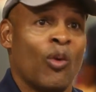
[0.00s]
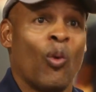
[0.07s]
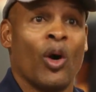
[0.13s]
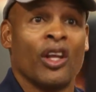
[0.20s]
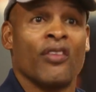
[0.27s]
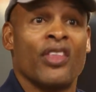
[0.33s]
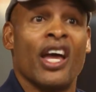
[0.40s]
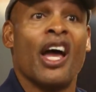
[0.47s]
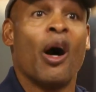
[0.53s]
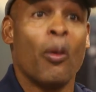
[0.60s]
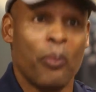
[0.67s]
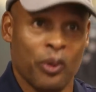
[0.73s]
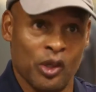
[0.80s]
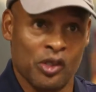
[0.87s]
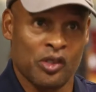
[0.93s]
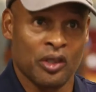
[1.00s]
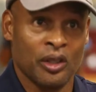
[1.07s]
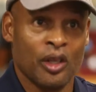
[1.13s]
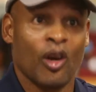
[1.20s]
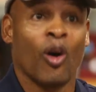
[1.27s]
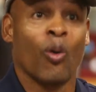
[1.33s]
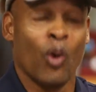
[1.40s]
one of the helpers
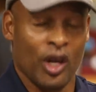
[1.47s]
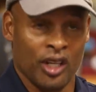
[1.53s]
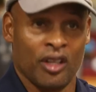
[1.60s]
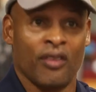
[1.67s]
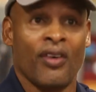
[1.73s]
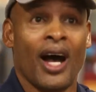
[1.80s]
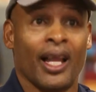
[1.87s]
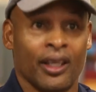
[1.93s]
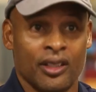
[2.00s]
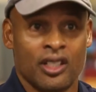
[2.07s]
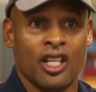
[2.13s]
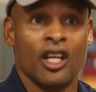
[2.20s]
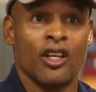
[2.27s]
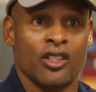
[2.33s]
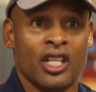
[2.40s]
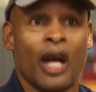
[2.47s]
or one of the volunteers.